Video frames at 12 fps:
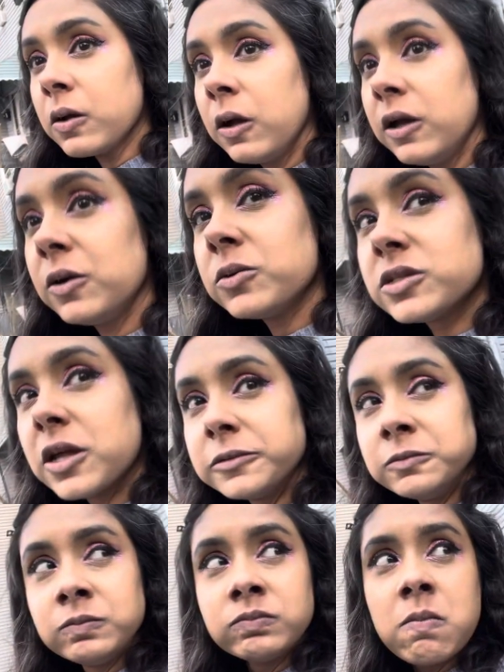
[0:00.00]
He was like,
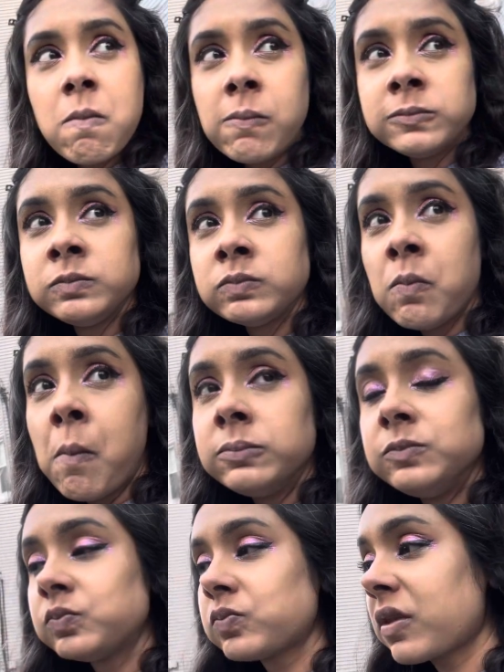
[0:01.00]

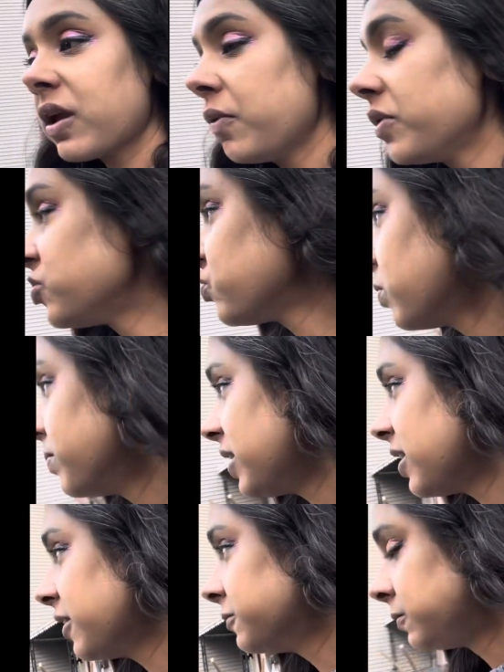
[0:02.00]
I went to a
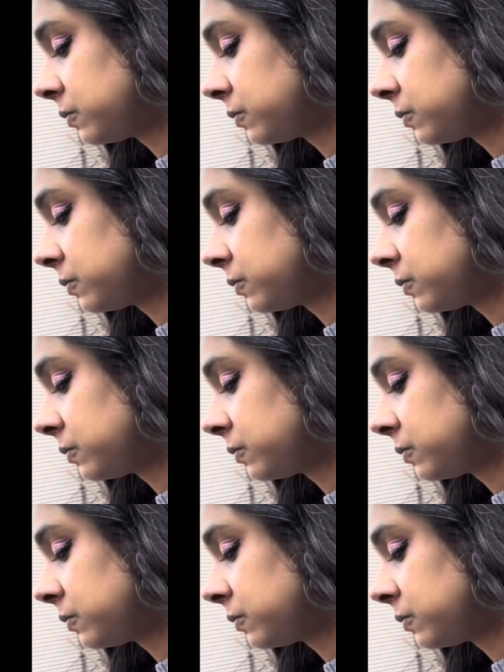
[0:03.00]
meeting,